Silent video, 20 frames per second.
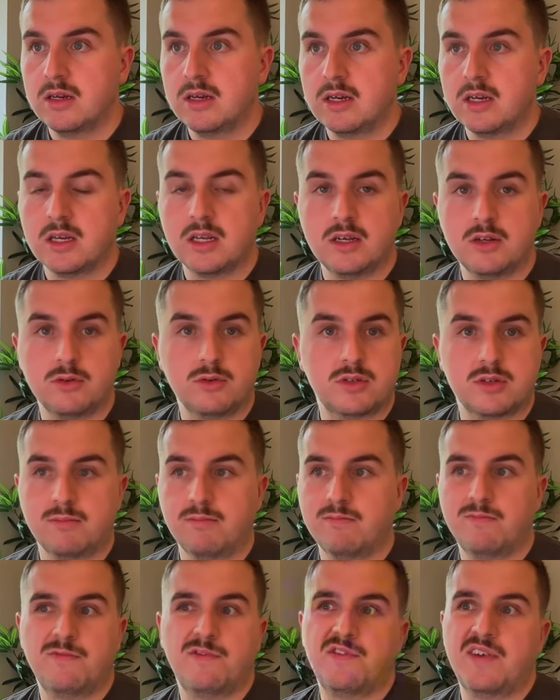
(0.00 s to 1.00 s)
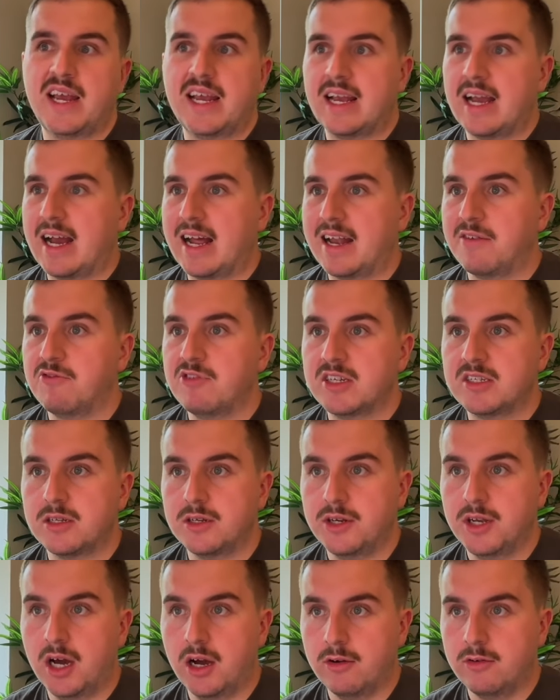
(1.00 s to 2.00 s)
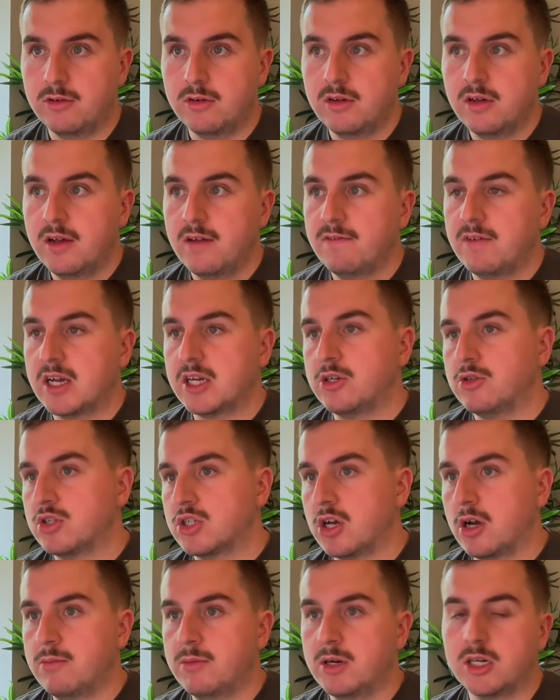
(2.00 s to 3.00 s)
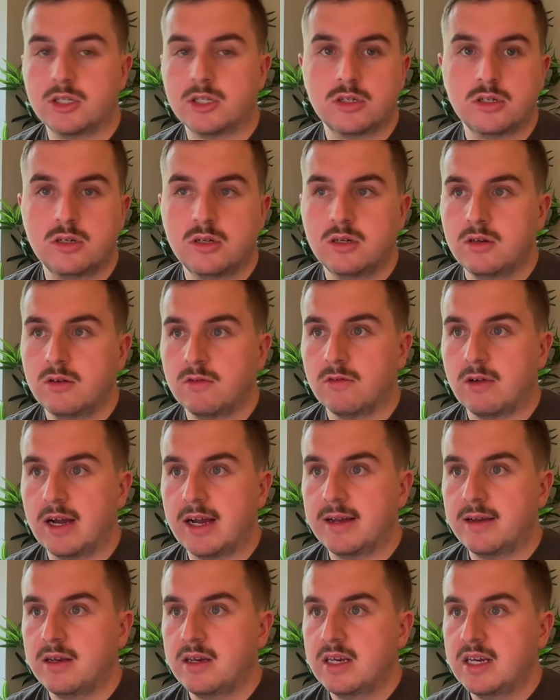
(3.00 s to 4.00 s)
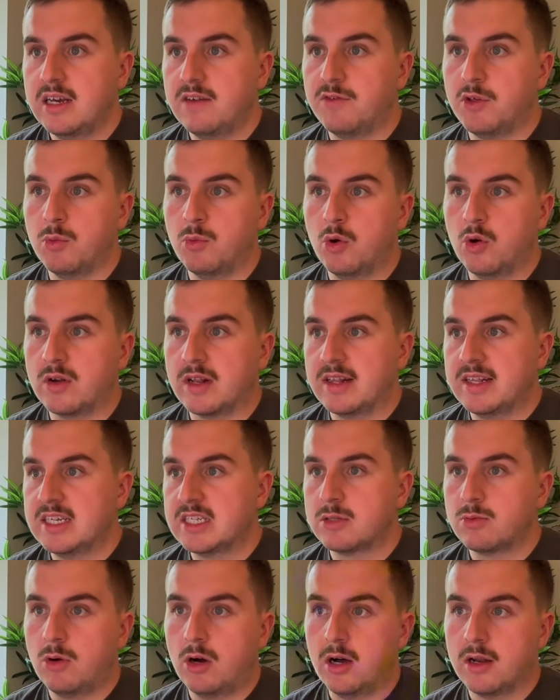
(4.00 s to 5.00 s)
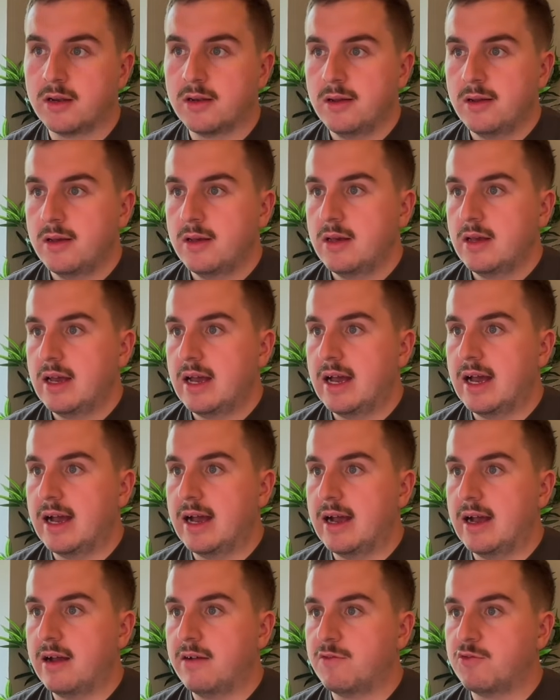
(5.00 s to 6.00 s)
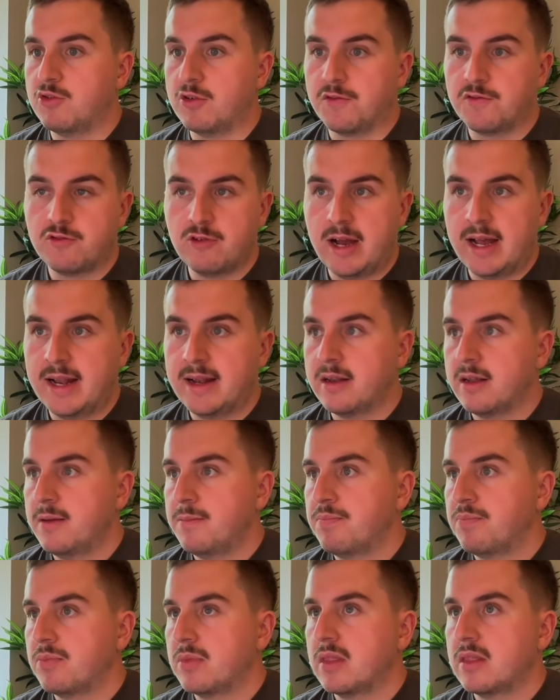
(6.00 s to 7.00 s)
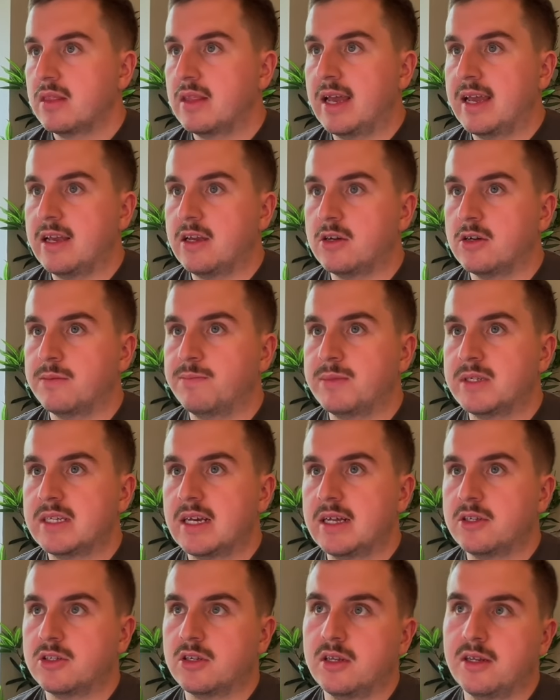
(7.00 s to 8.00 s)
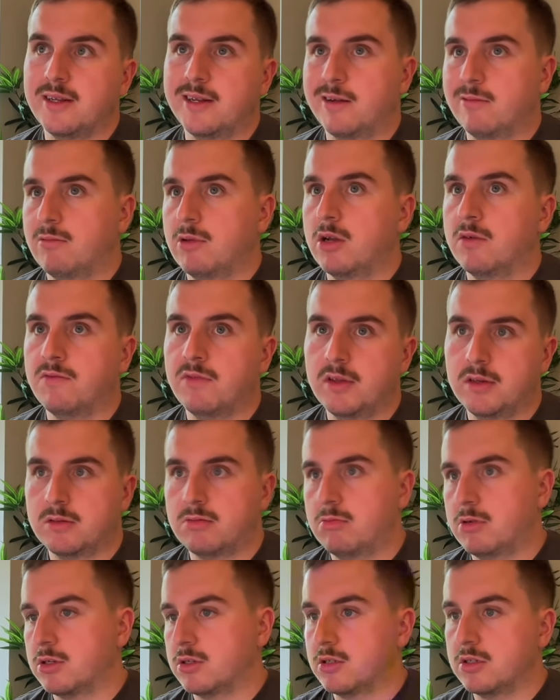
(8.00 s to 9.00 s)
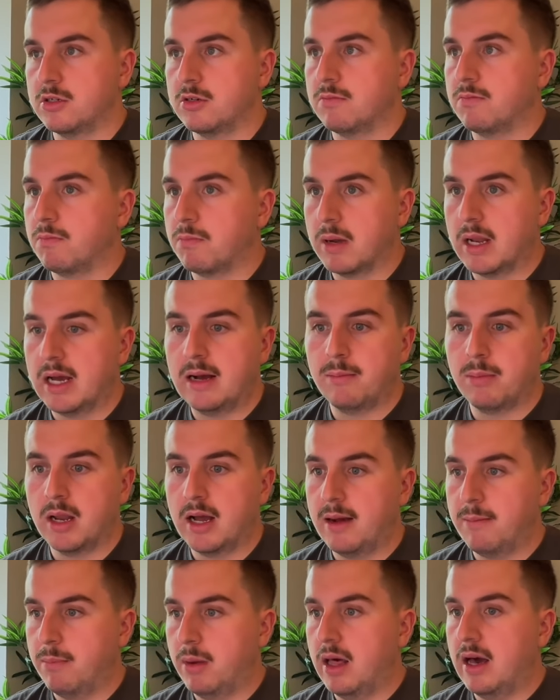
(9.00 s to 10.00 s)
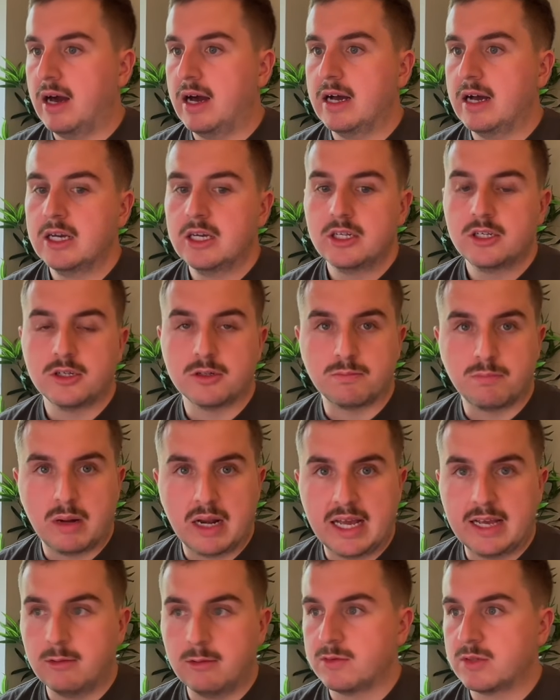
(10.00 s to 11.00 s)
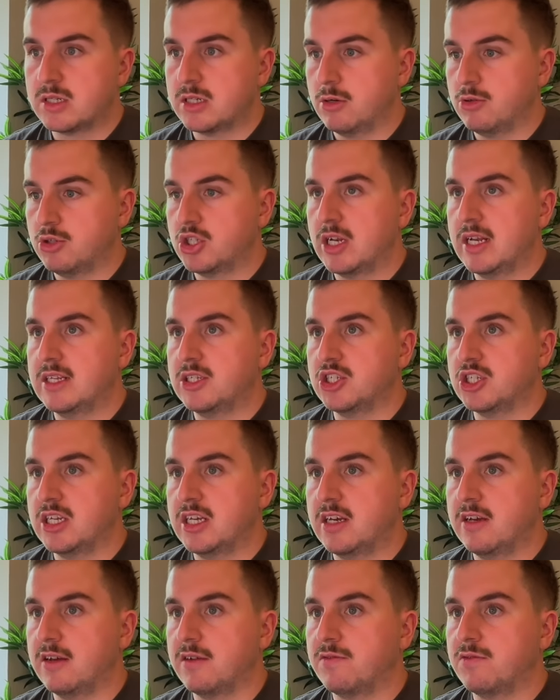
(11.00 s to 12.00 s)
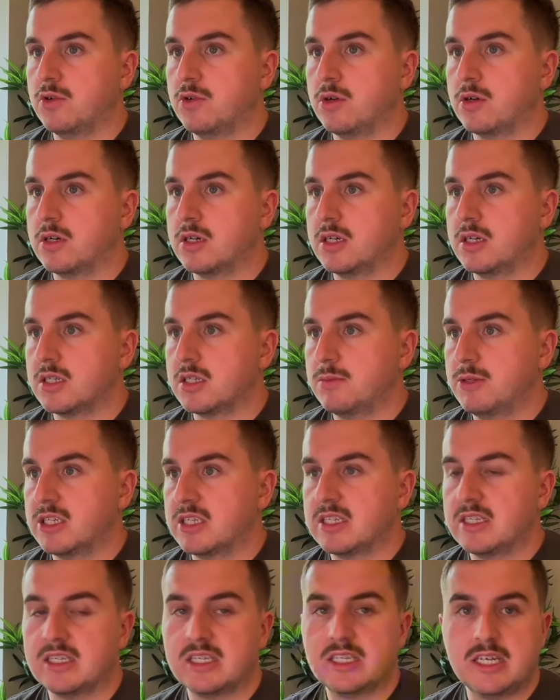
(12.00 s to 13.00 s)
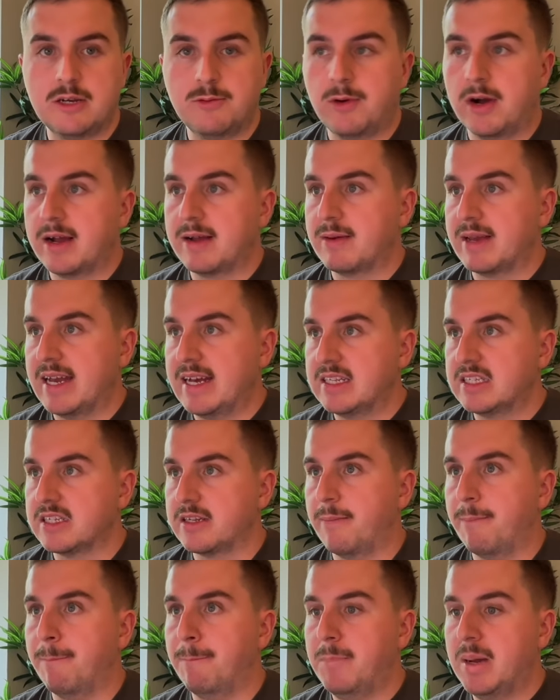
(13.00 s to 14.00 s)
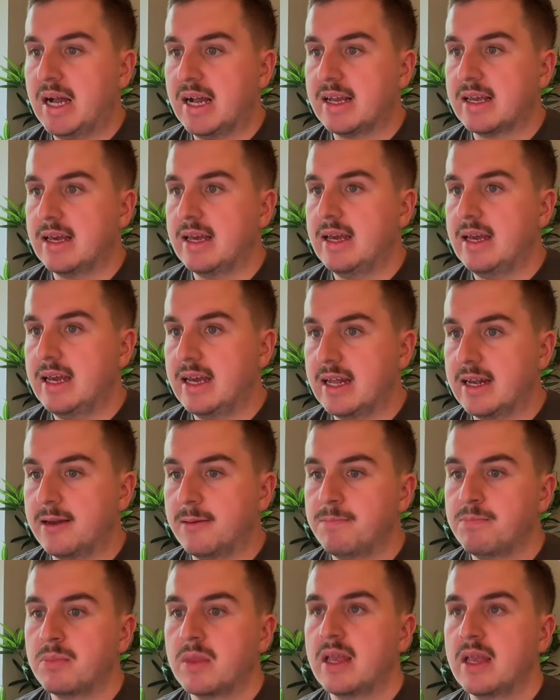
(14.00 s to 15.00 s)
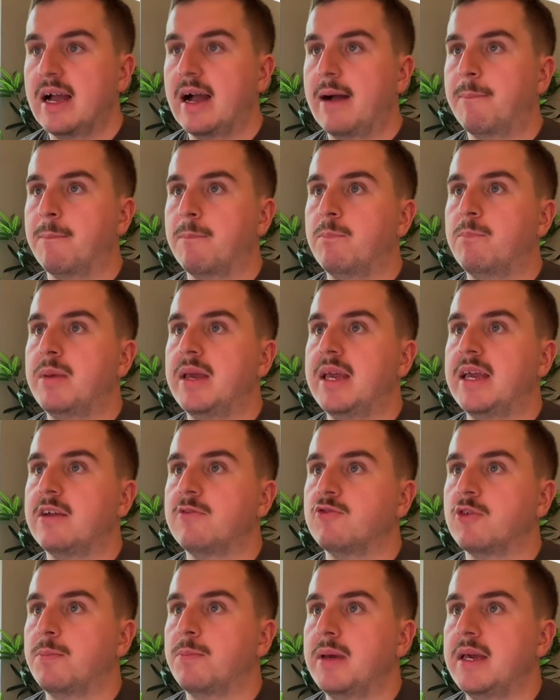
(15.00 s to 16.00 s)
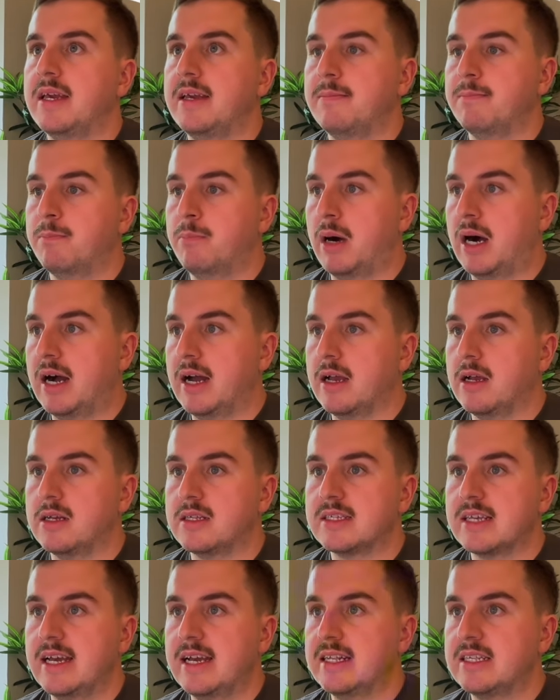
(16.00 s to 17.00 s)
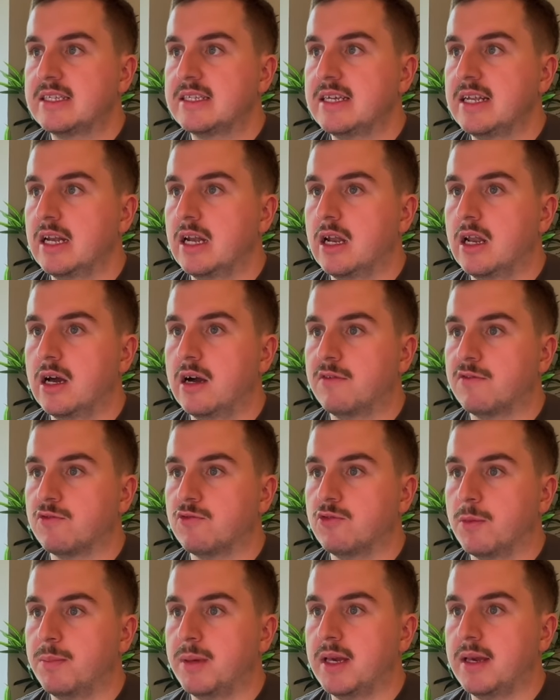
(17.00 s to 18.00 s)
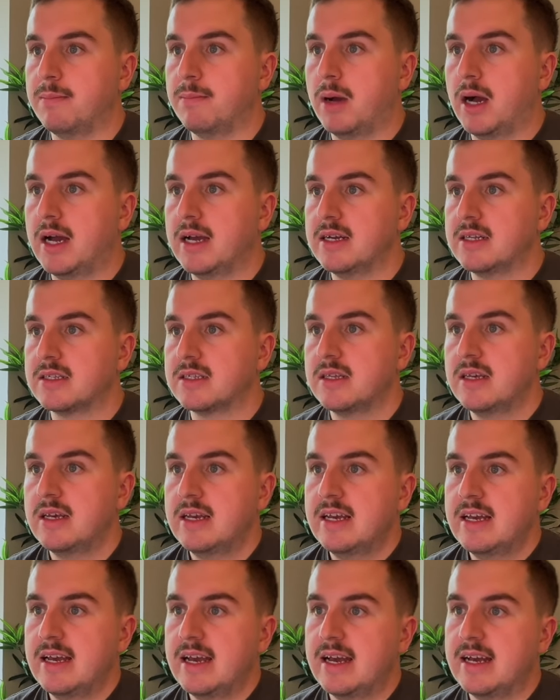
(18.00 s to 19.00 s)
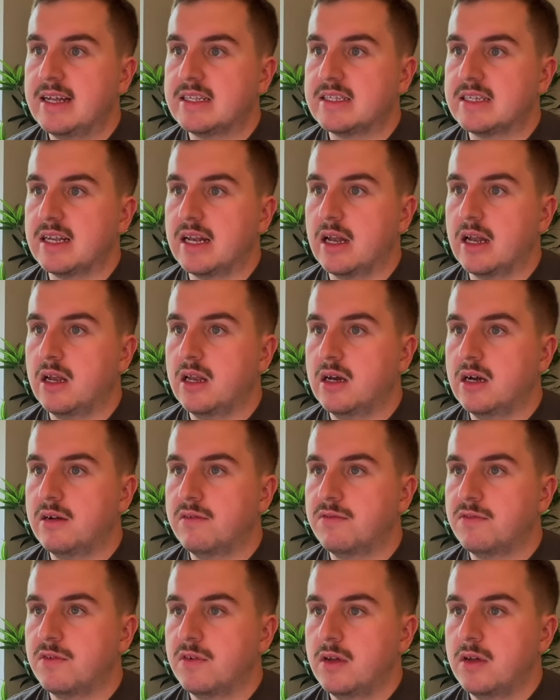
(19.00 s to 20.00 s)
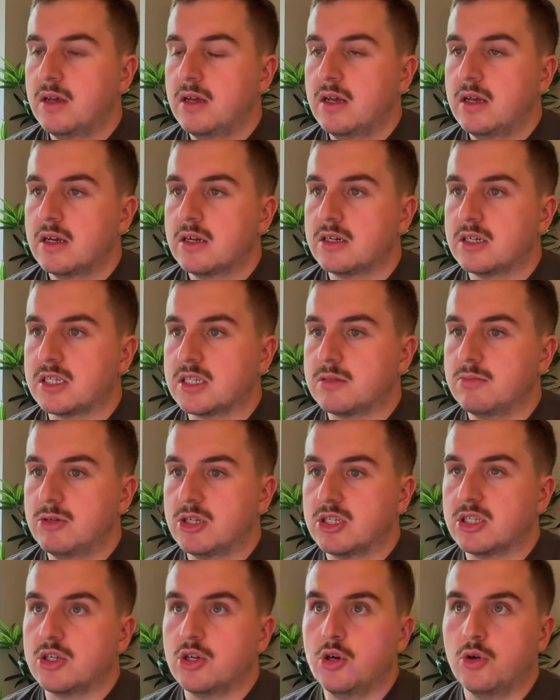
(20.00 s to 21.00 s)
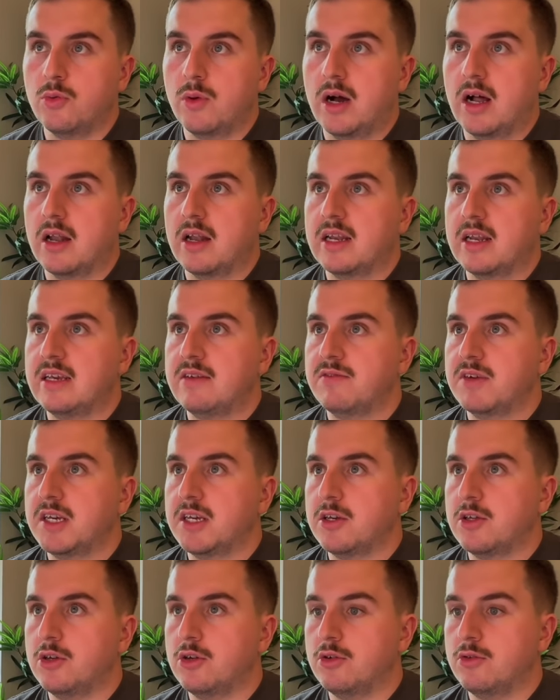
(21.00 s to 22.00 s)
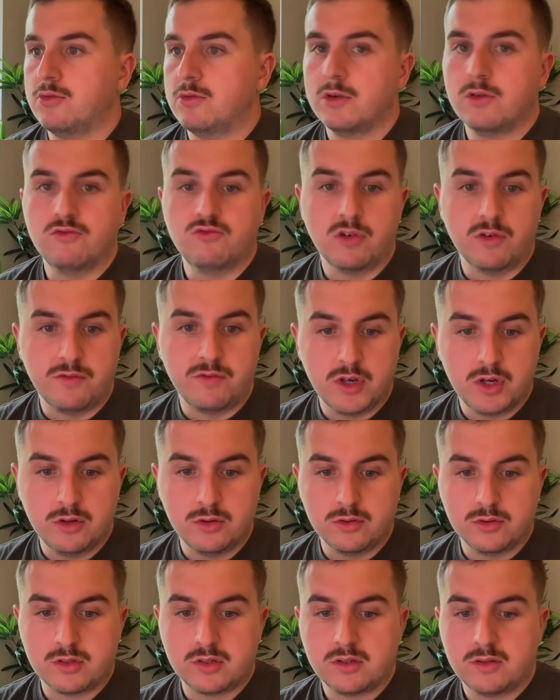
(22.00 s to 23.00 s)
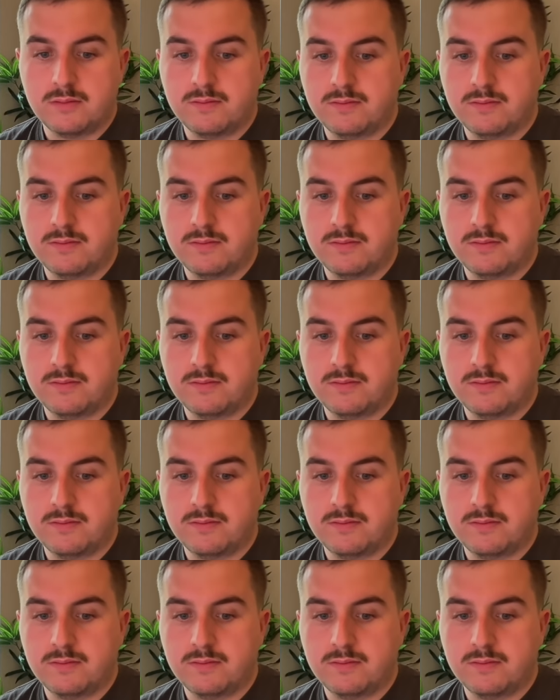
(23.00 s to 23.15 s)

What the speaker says: You do some fake handwritten note. Thank you so much, right? If you order this one for a friend, they could potentially, love this one too. Blah, blah, blah. Just play with social engineering for your customers to see what gets them back in and being repeat buyers. Etsy love repeat buyers. Etsy love customers who are leaving you reviews.